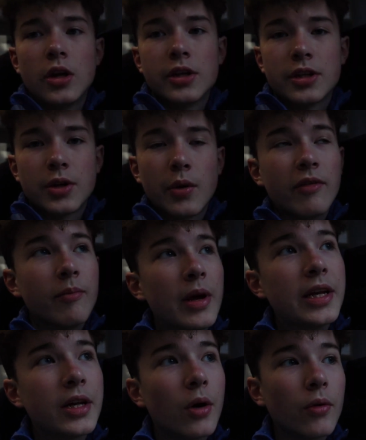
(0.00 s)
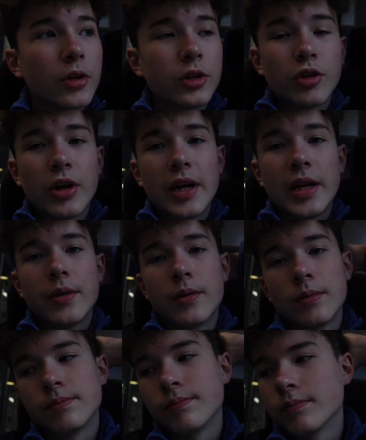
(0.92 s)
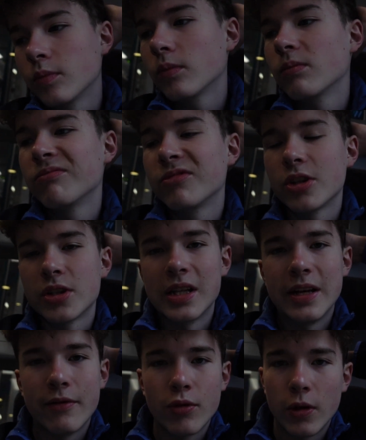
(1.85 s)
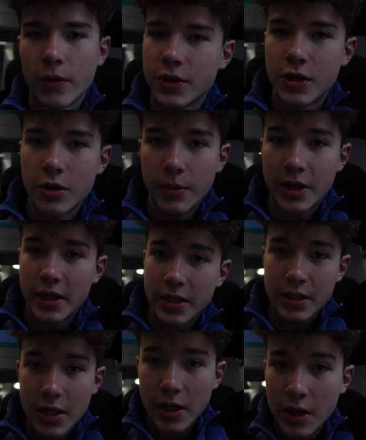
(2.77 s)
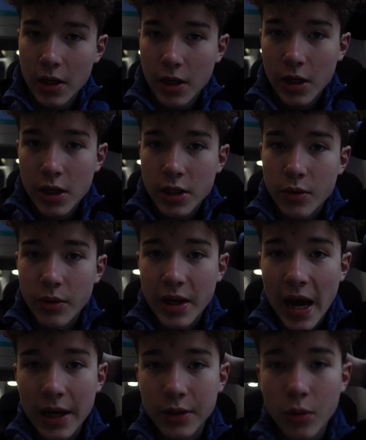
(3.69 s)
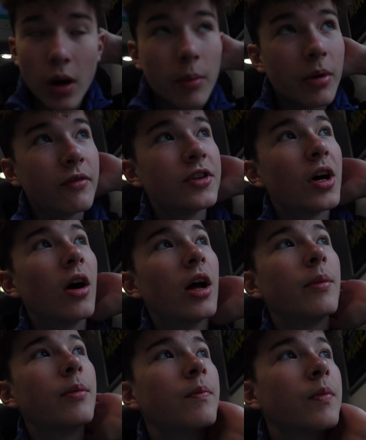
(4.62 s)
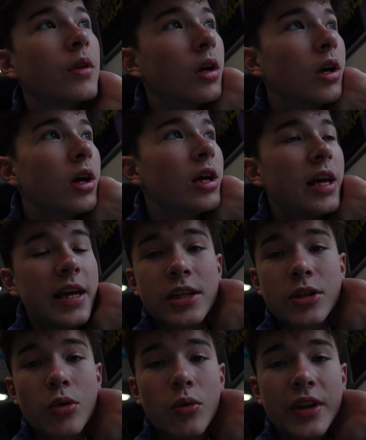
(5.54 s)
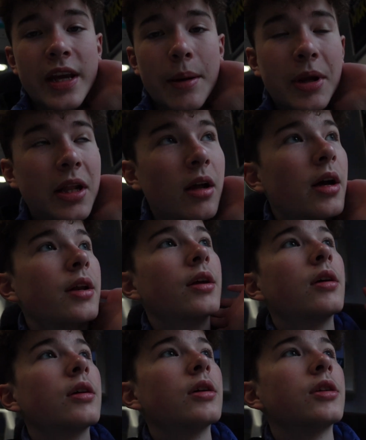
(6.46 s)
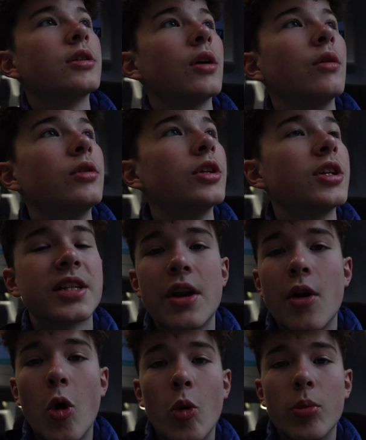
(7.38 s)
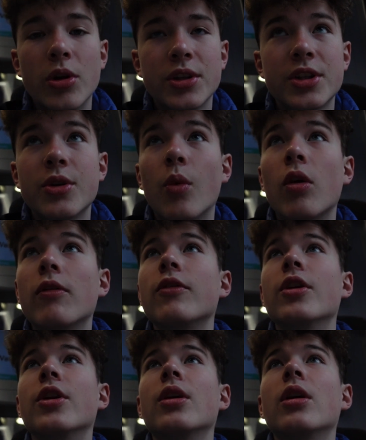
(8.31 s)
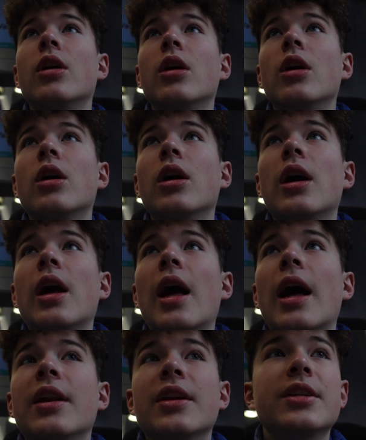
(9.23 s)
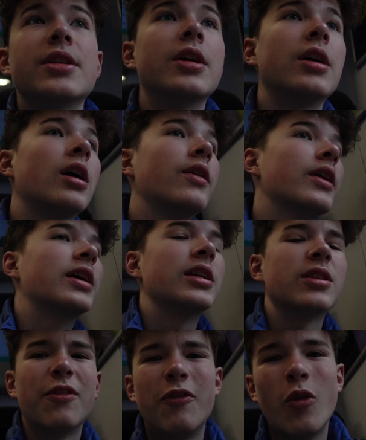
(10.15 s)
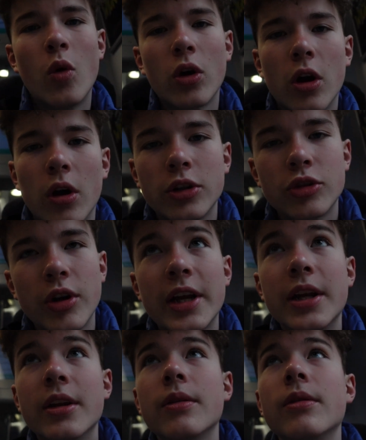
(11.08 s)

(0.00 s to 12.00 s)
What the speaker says: So we've made it on the train. It doesn't leave for another 2 minutes, so we had quite a bit of time. It is called the Abbey line, so just St Albans to Watford, and I think it's a 4-car train.